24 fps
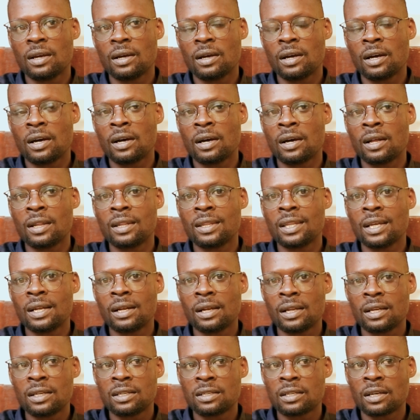and
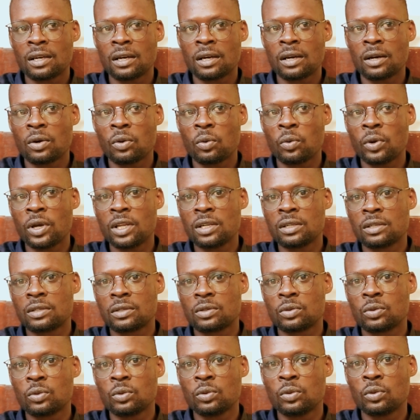then later went
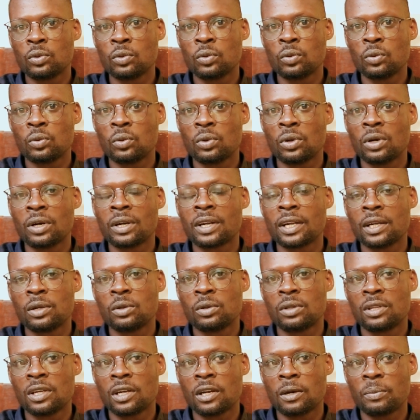to do
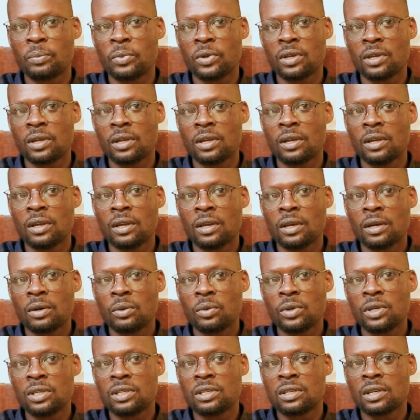radiotherapy,
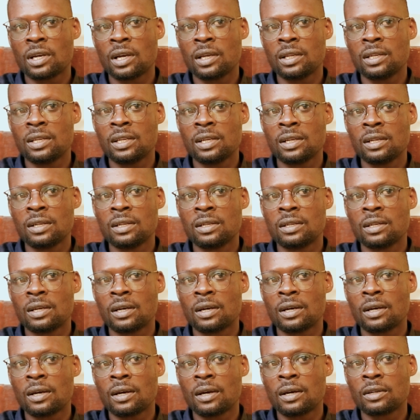which I did
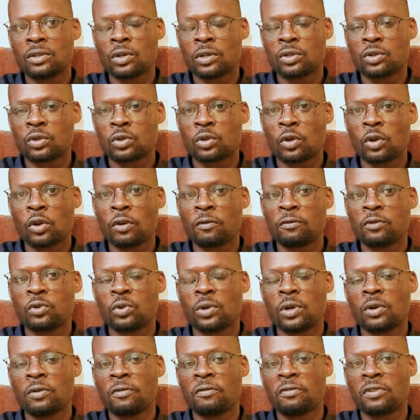to a total of
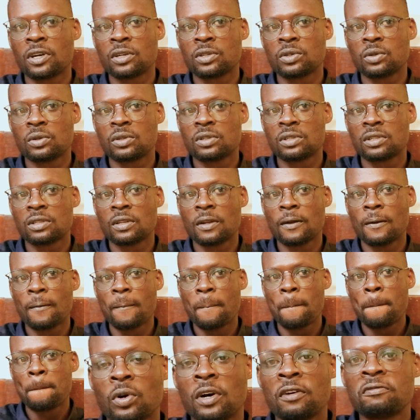12 fractions.
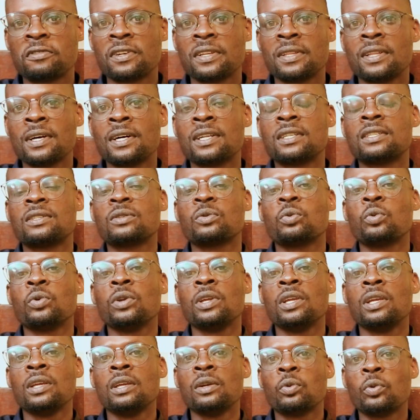After that,
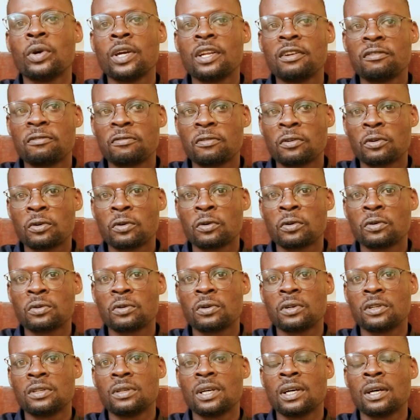we went for
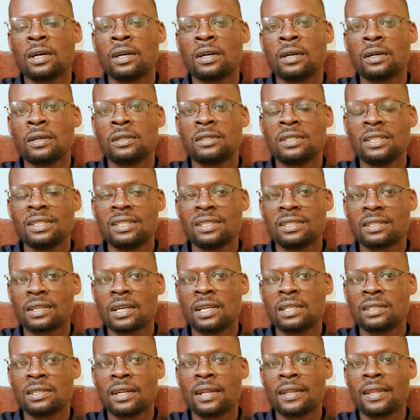CT
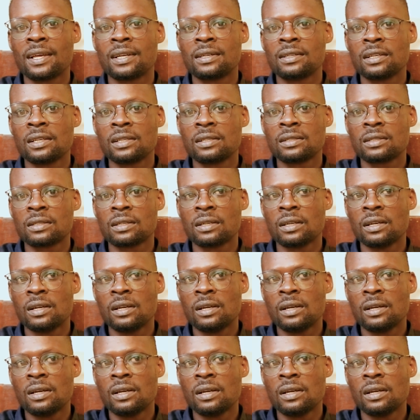scans and other tests